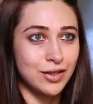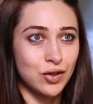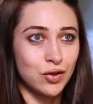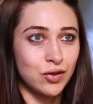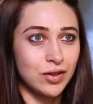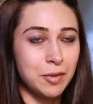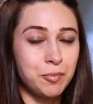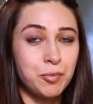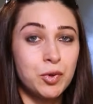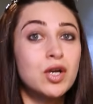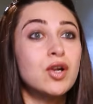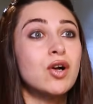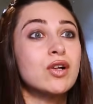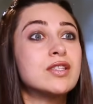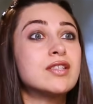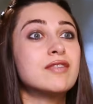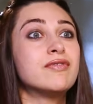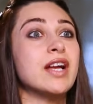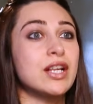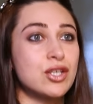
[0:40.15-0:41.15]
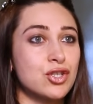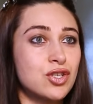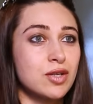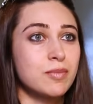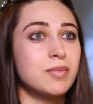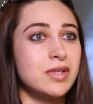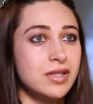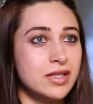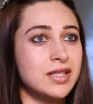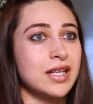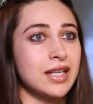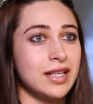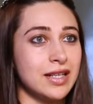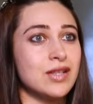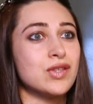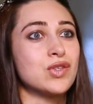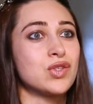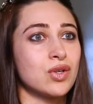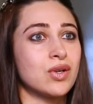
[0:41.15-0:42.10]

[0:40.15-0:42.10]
you know, they put lots of vegetables in it,